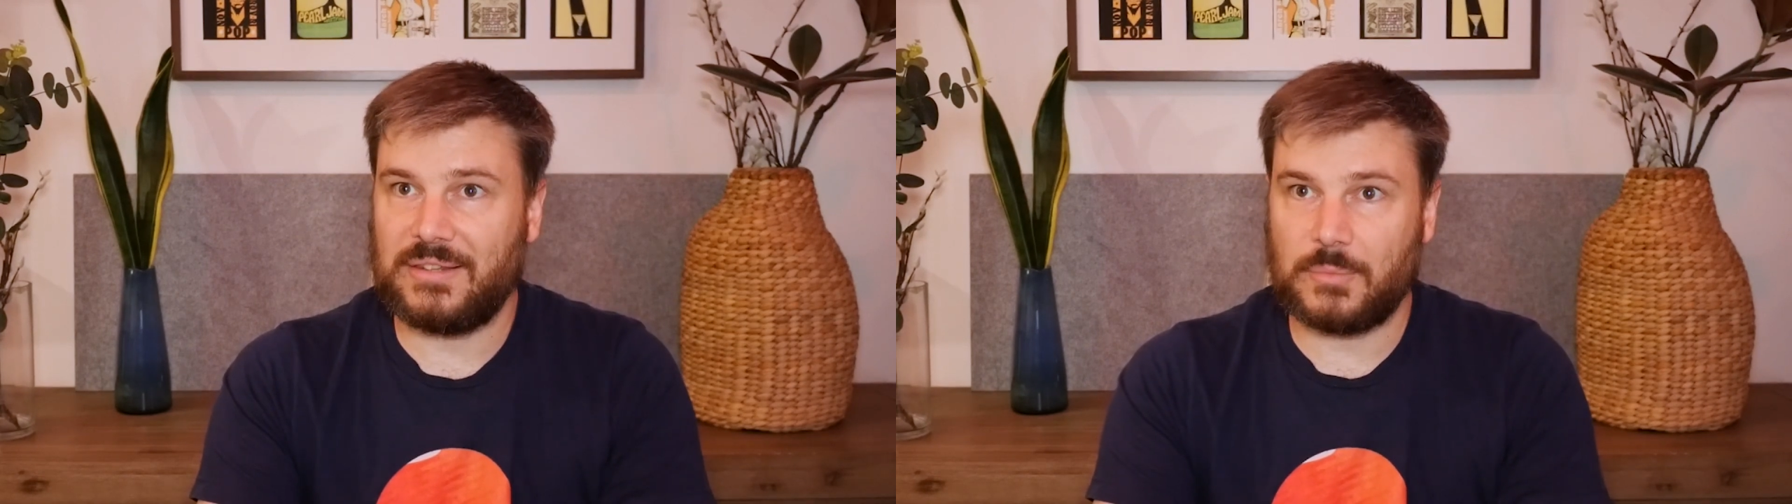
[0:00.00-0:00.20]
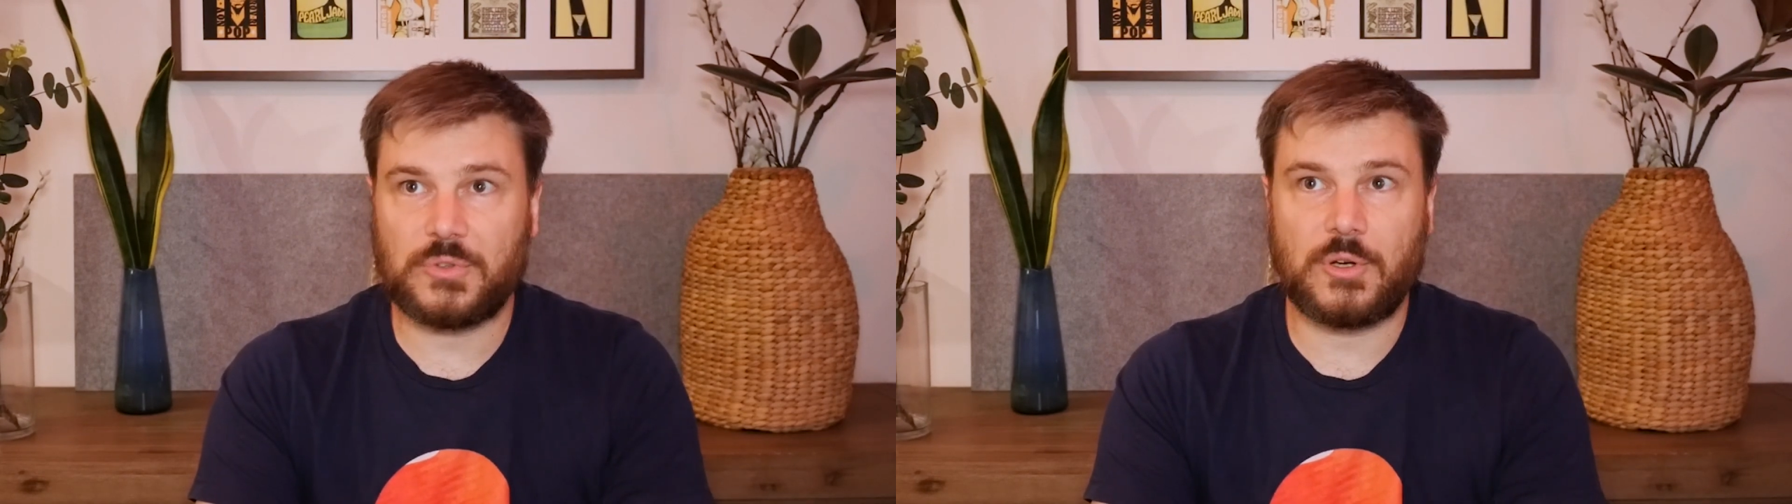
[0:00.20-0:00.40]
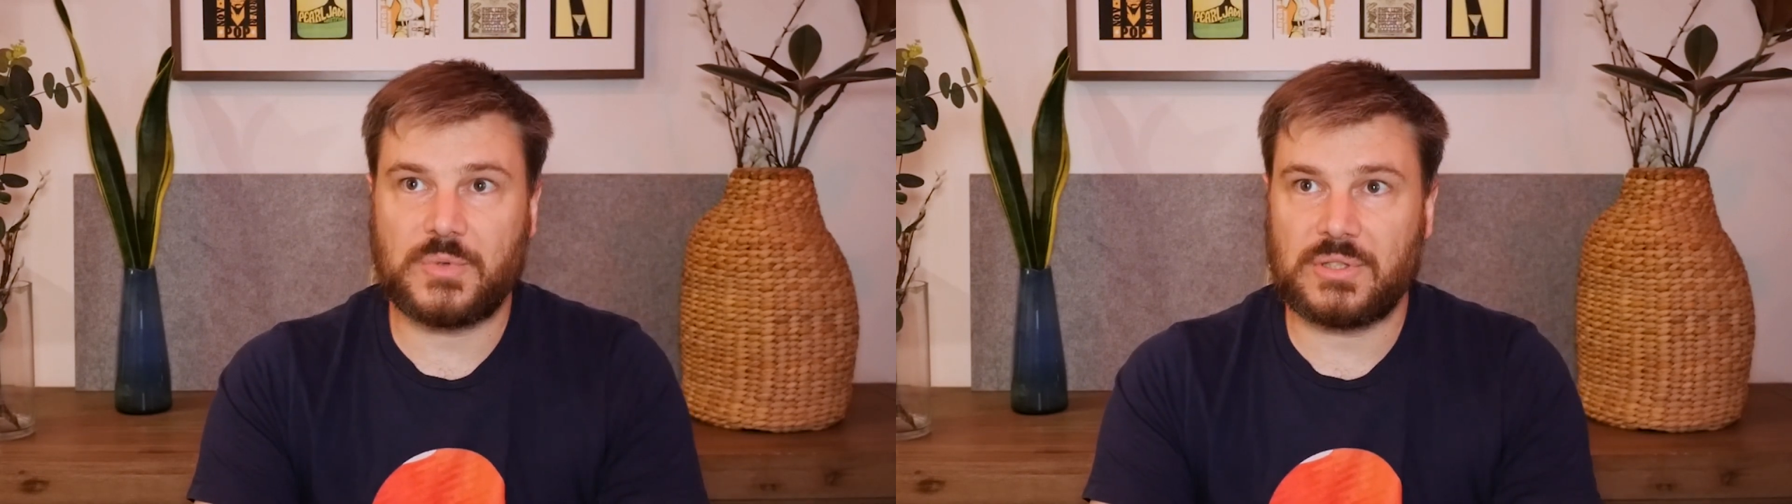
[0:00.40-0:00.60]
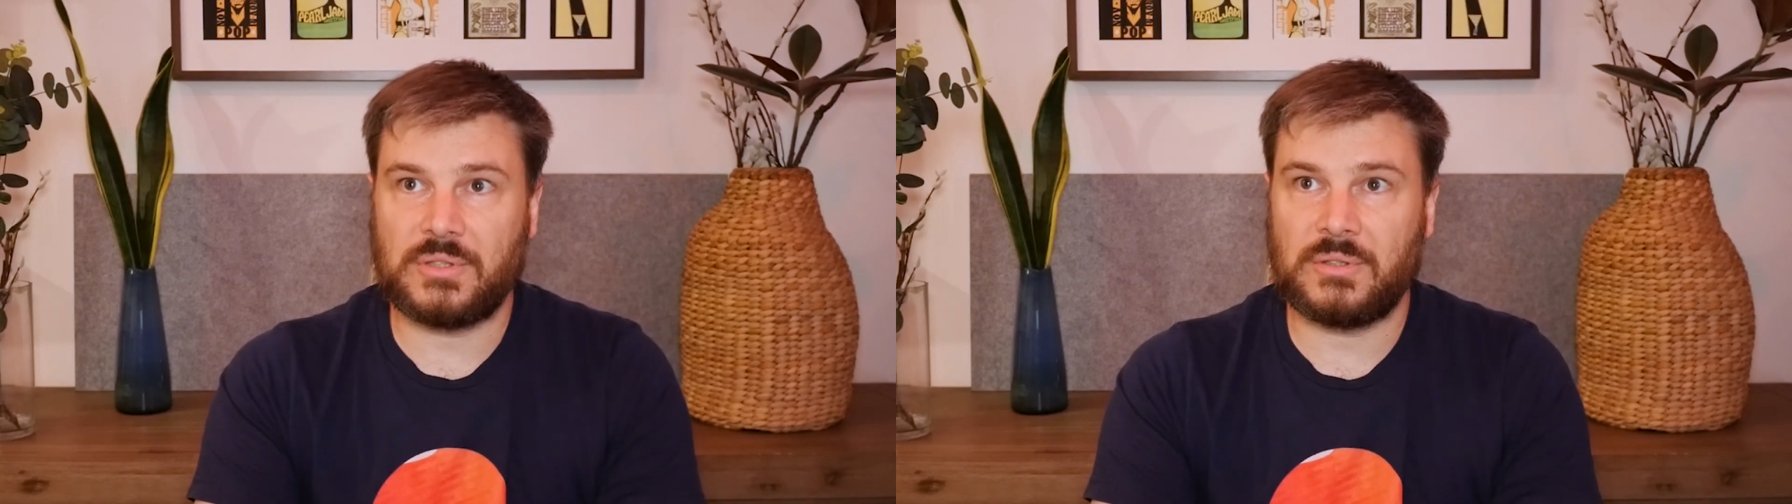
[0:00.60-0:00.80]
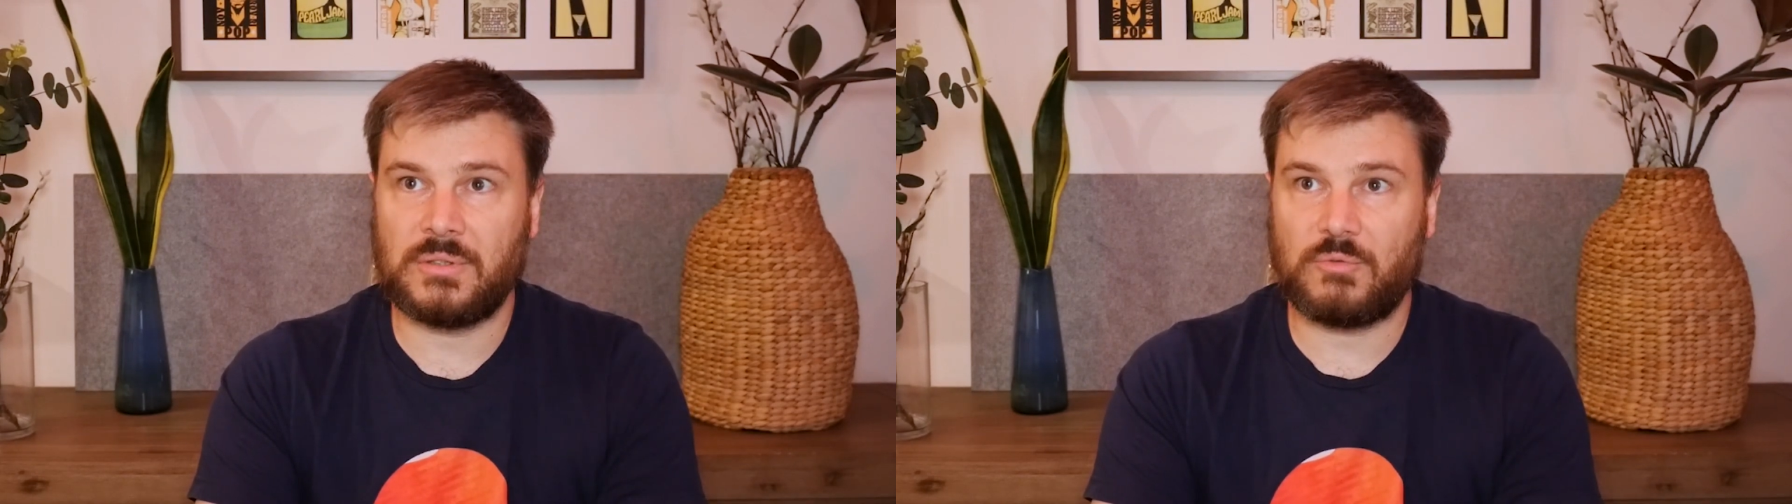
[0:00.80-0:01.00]

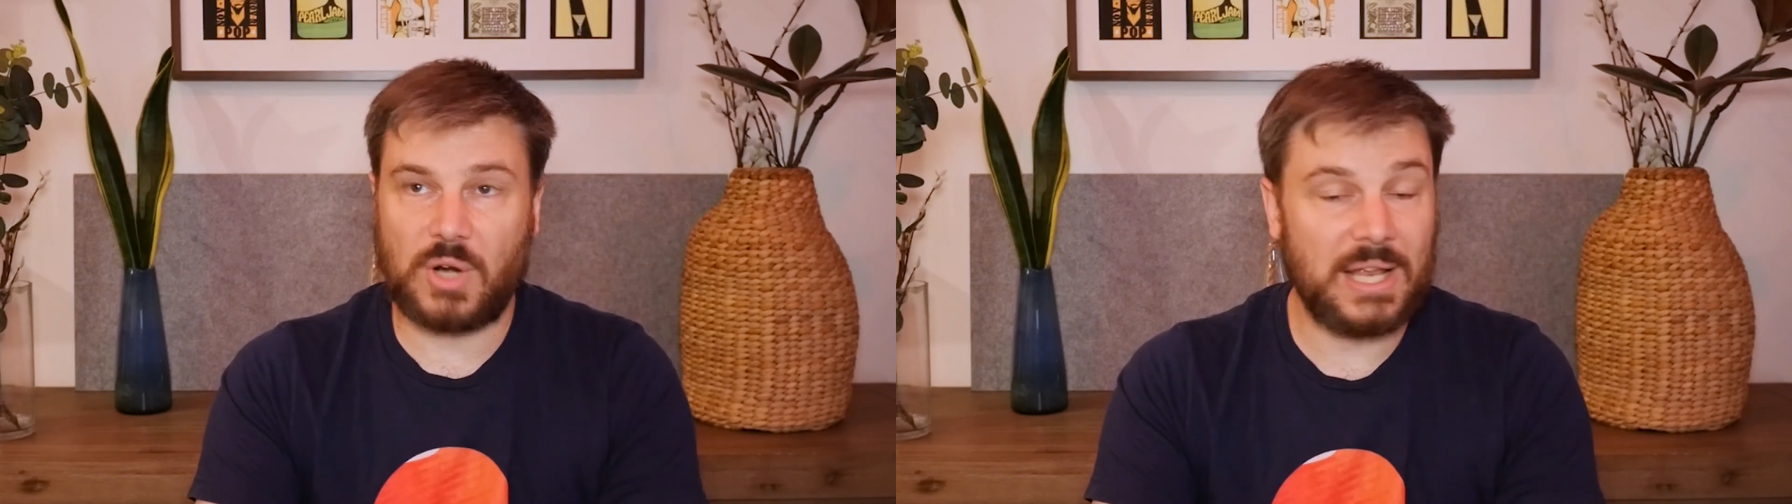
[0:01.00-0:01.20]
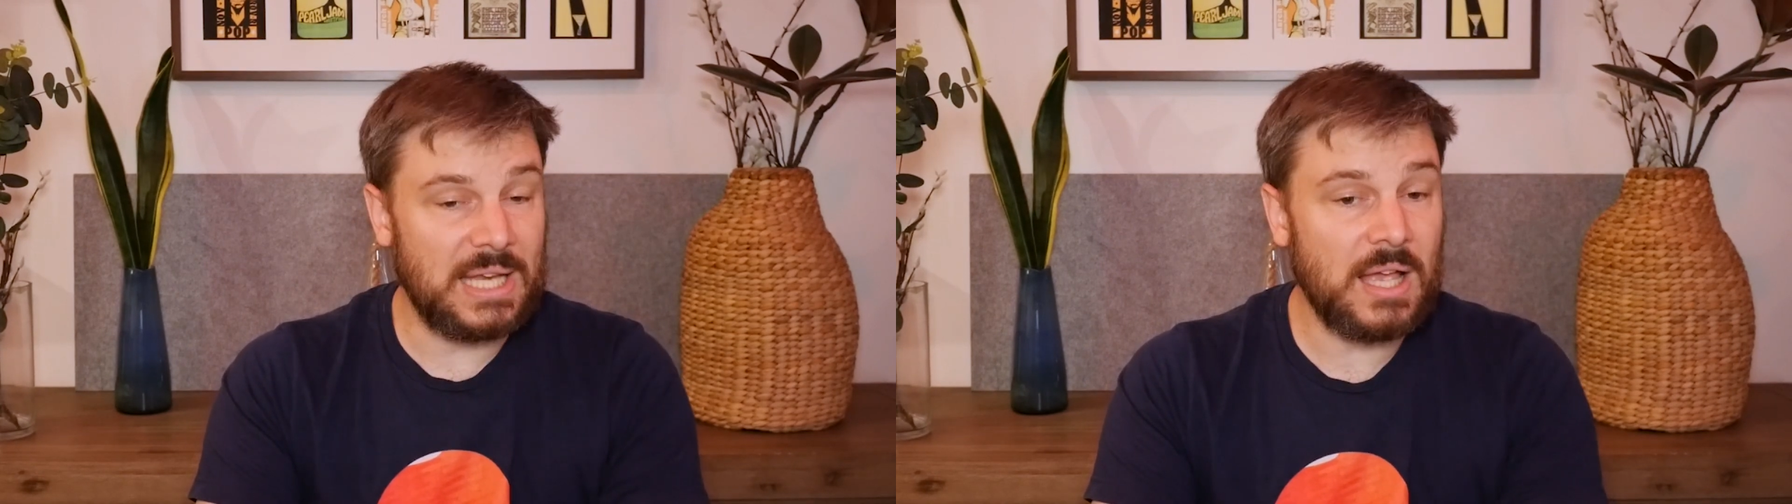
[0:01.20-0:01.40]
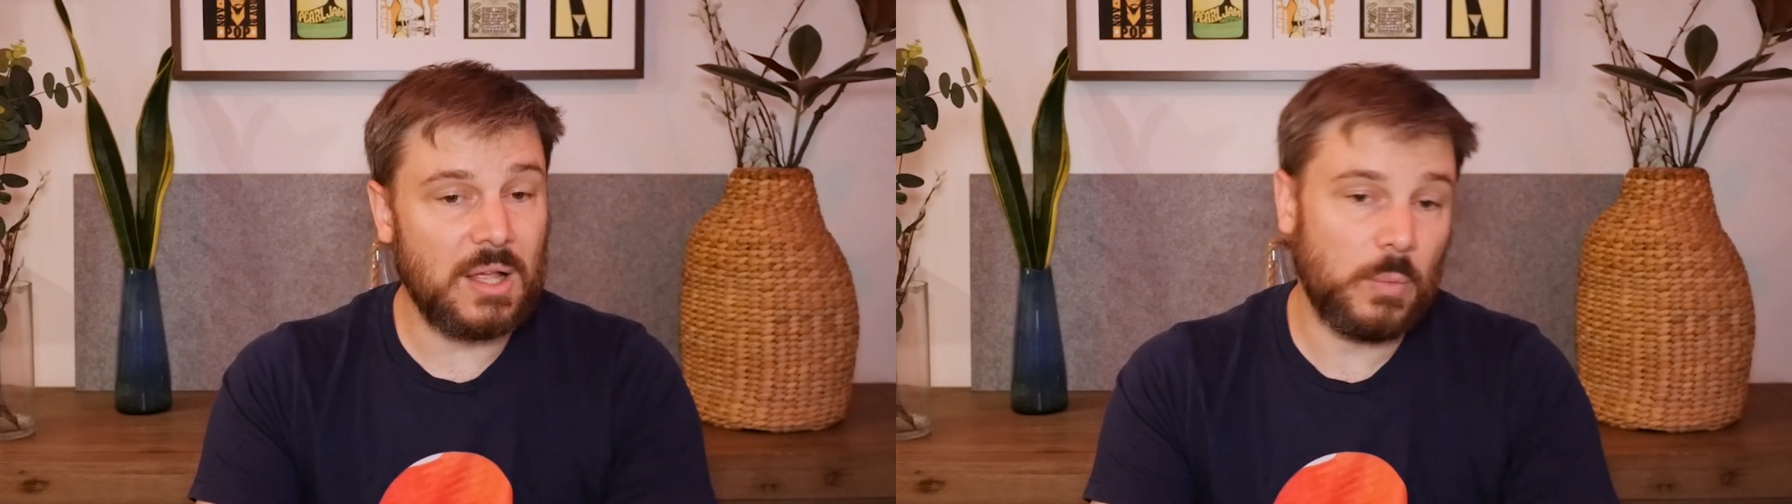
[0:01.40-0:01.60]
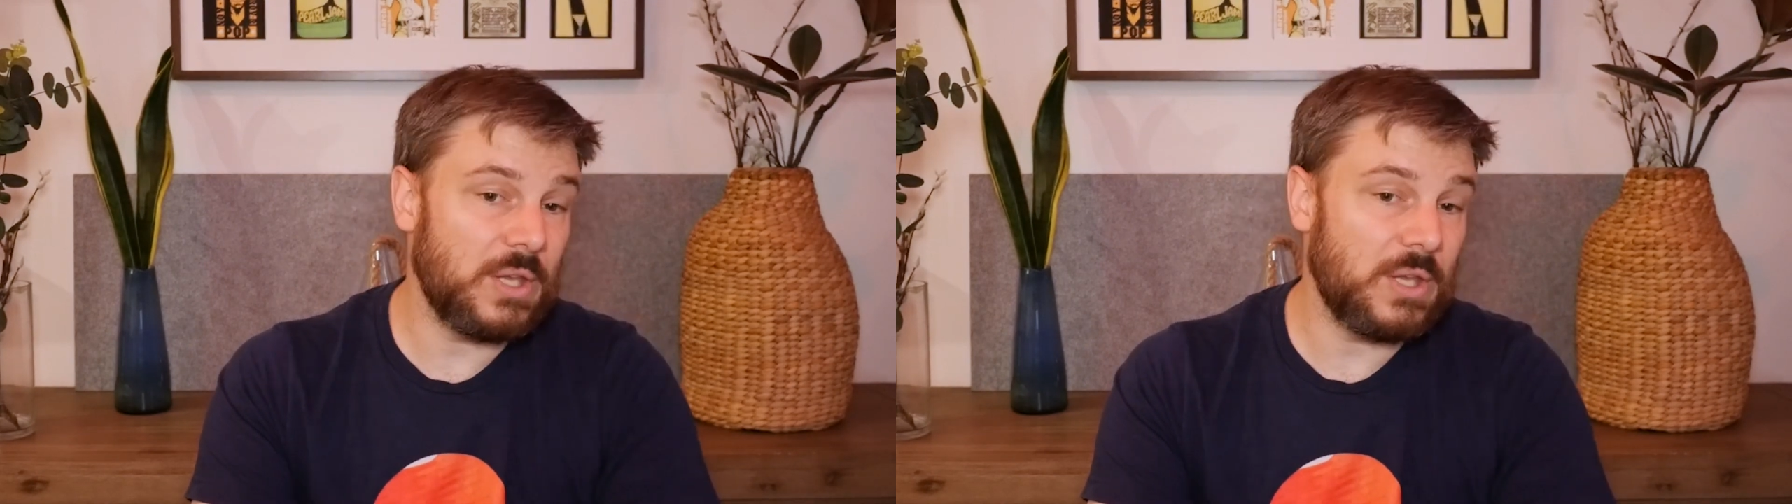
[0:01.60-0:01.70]
subscription right now